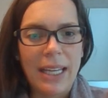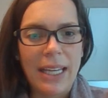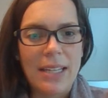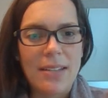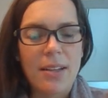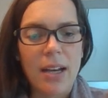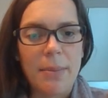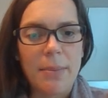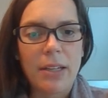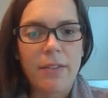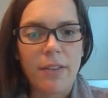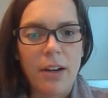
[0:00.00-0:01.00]
is
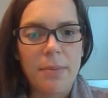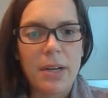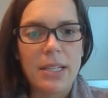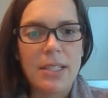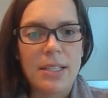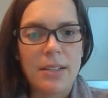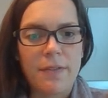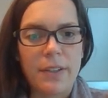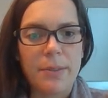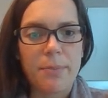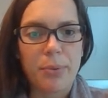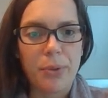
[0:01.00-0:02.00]
coming from a
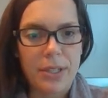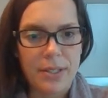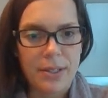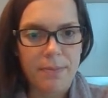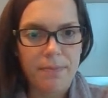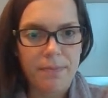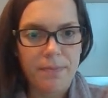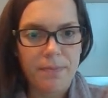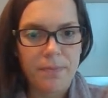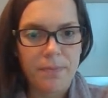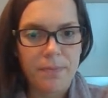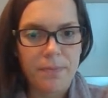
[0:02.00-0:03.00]
different prism.
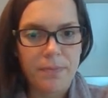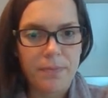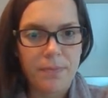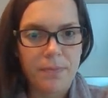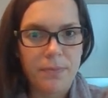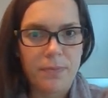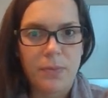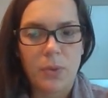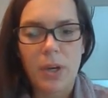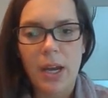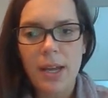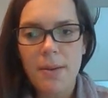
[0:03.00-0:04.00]

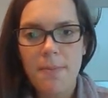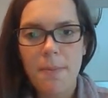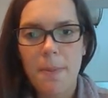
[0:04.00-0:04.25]
Okay?